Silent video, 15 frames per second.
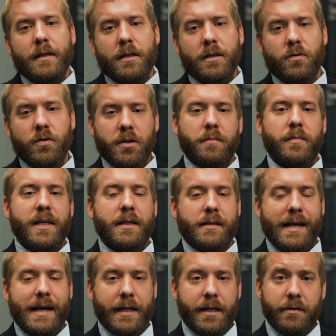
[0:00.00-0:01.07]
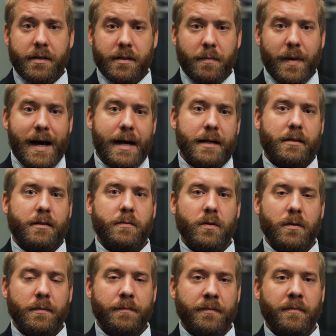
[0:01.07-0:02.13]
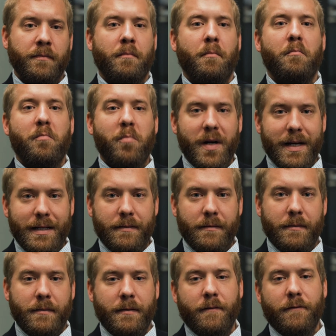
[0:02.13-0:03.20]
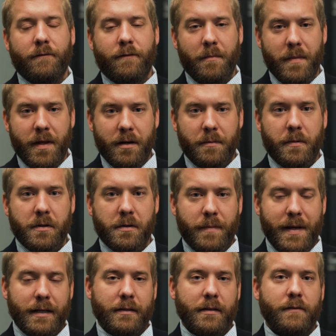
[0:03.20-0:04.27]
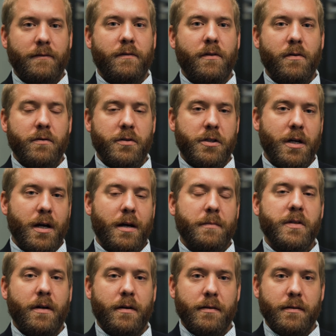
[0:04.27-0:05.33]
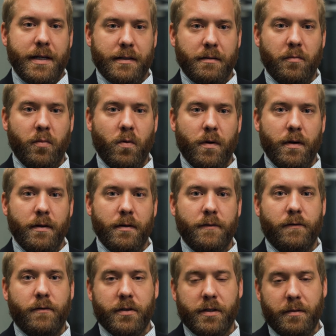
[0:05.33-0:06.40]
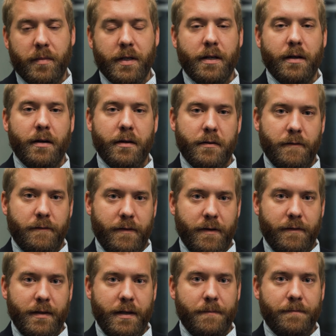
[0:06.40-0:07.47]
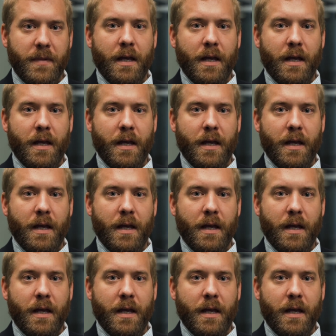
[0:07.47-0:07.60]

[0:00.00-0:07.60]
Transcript: You should be as accurate as possible, but from their perspective, those jobs are less important for somebody under 50.